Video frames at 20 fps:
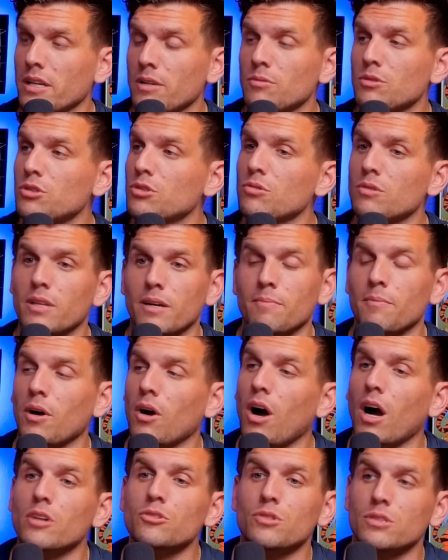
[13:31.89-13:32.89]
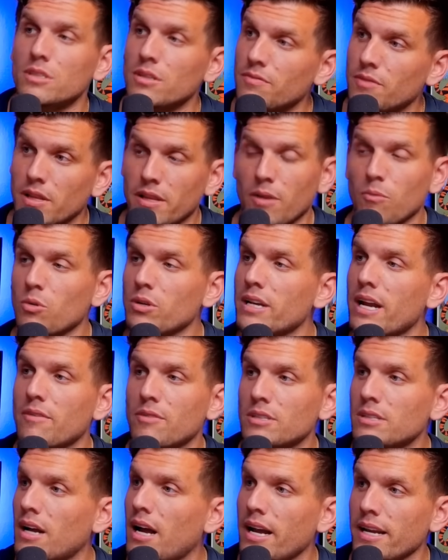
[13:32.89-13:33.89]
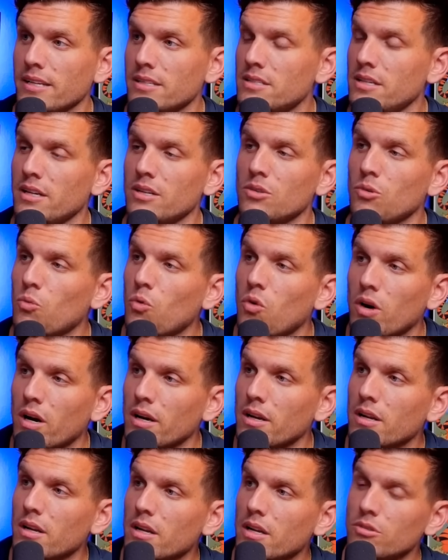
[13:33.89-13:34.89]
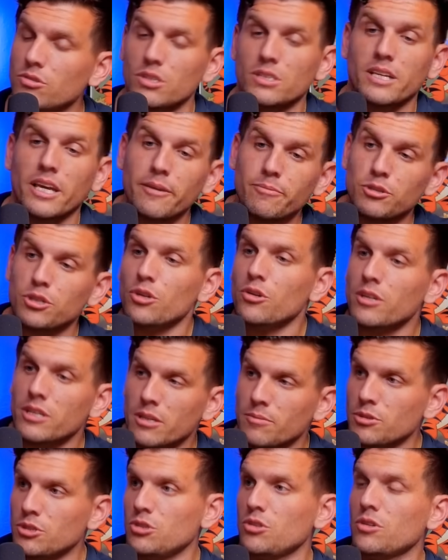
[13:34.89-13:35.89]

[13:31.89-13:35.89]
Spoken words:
He would shoot them hundreds they would never die. He said in the war, just keep shooting them,